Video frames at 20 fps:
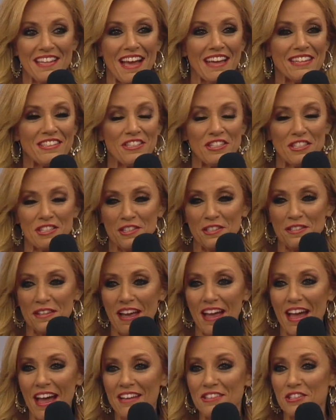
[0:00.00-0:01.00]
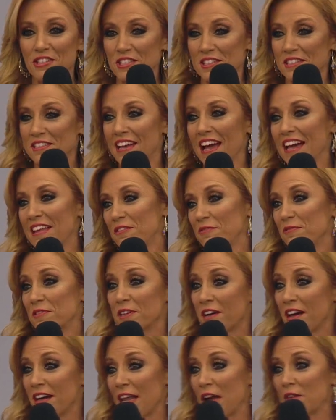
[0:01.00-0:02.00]
I just, I just kind of
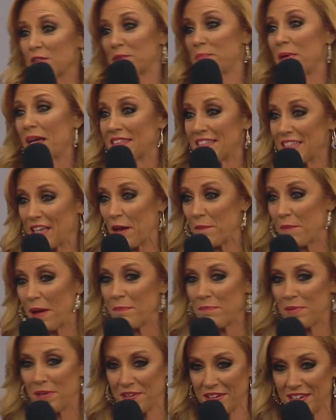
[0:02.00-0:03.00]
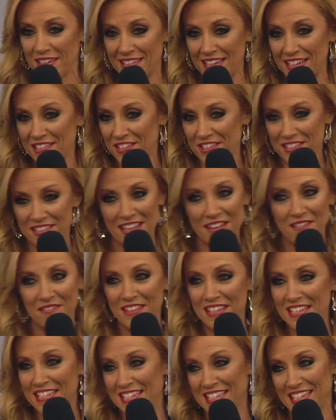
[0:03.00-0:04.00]
forgot I was about to come up here because I just love
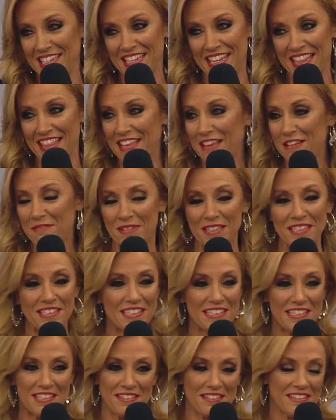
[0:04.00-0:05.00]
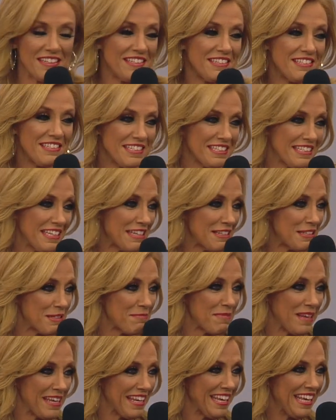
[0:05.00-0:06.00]
listening to them. It just it just gets
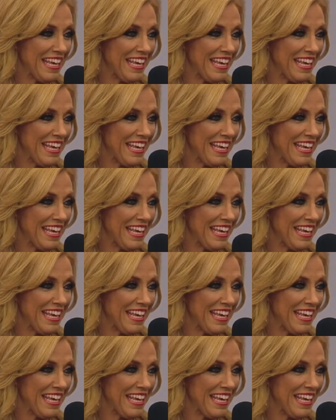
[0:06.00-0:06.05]
me.